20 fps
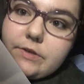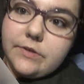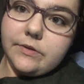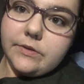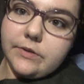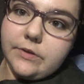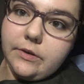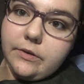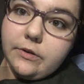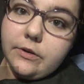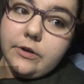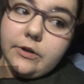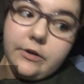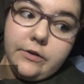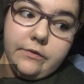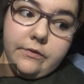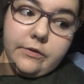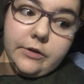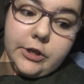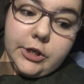So it's
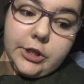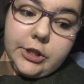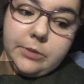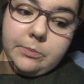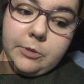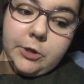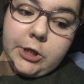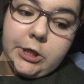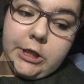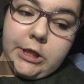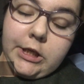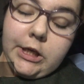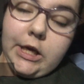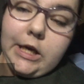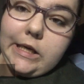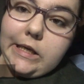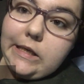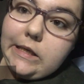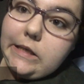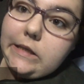4:15 in the morning,
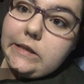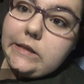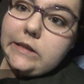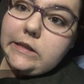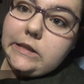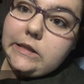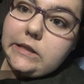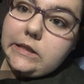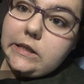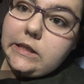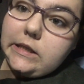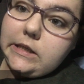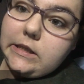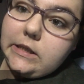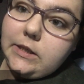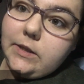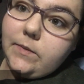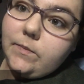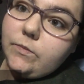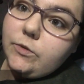and
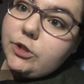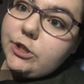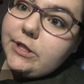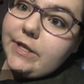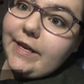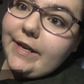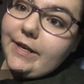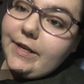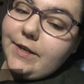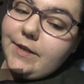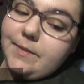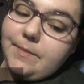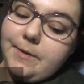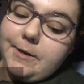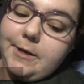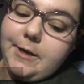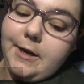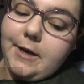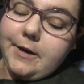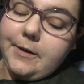I'm just getting into
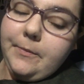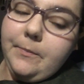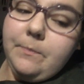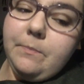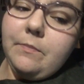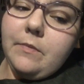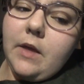bed now.